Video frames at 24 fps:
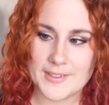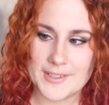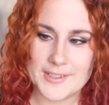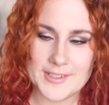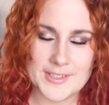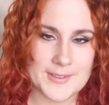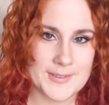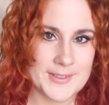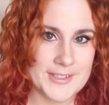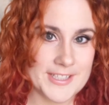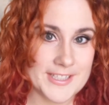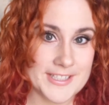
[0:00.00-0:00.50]

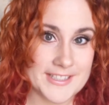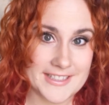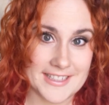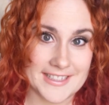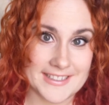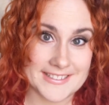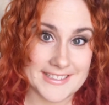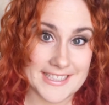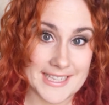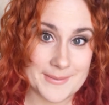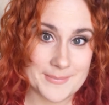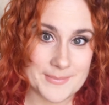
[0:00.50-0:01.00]
So I just
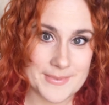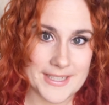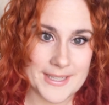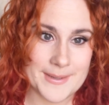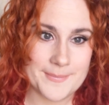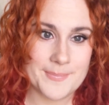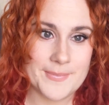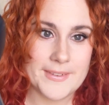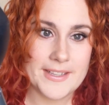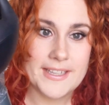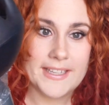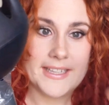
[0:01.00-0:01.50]
duct taped
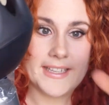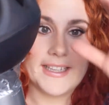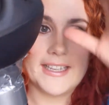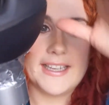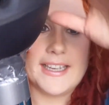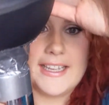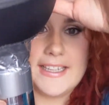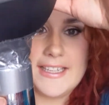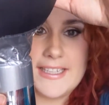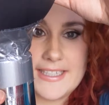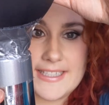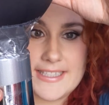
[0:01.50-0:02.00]
it.
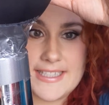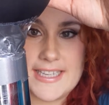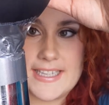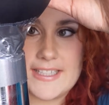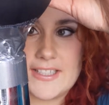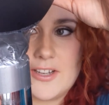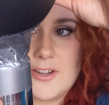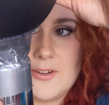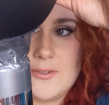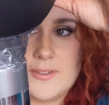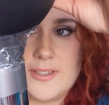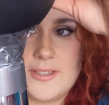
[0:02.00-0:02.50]
And you can see it's
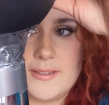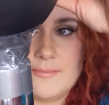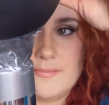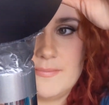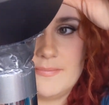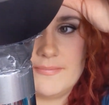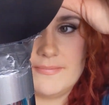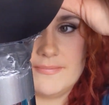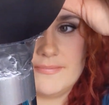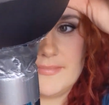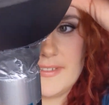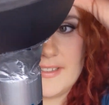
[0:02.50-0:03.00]
holding,
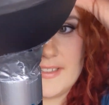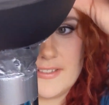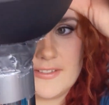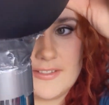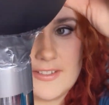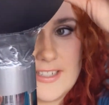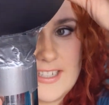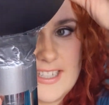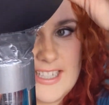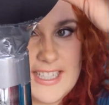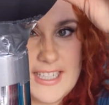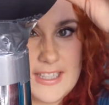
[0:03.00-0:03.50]
it's gone
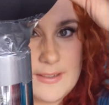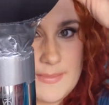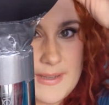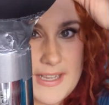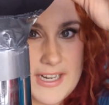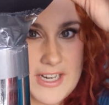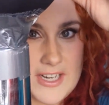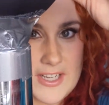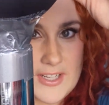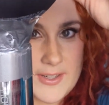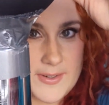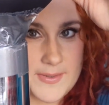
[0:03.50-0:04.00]
a little
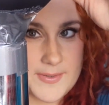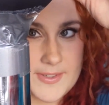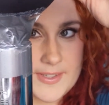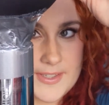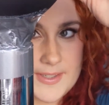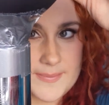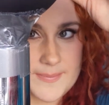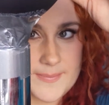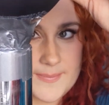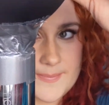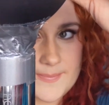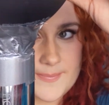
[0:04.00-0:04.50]
bit
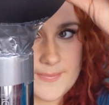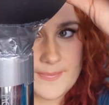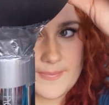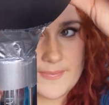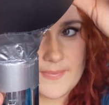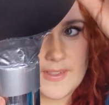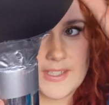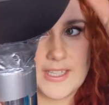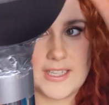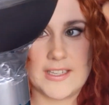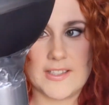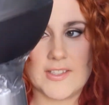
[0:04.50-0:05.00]
loose,
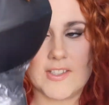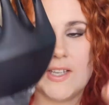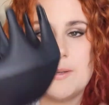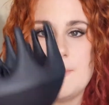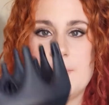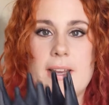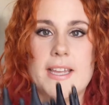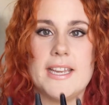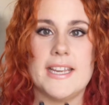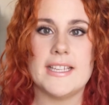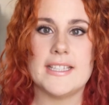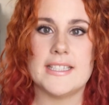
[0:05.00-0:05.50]
uh, so I
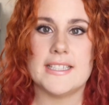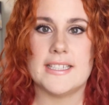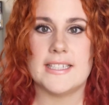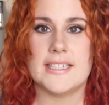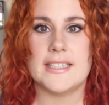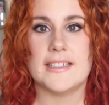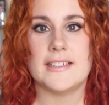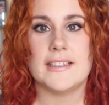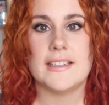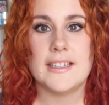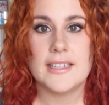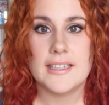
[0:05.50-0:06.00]
might need
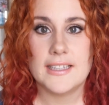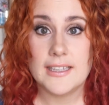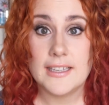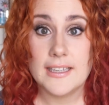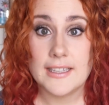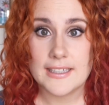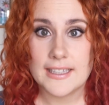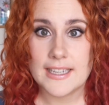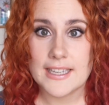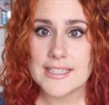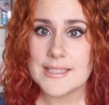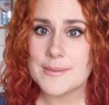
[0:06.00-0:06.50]
to
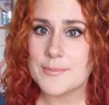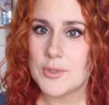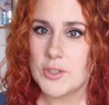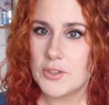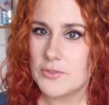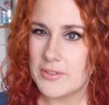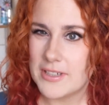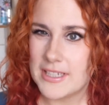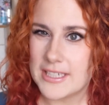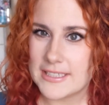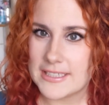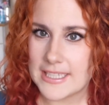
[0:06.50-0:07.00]
get some
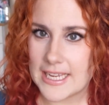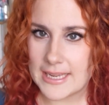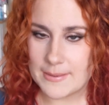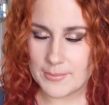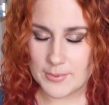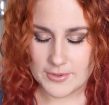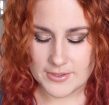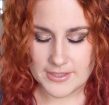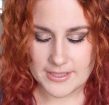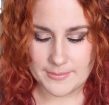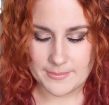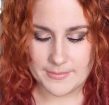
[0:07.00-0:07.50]
Gorilla Tape
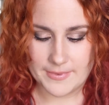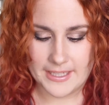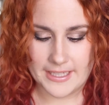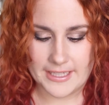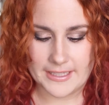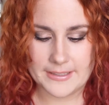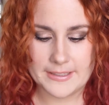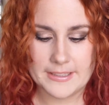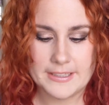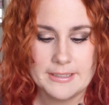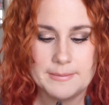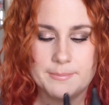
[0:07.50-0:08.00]
or something.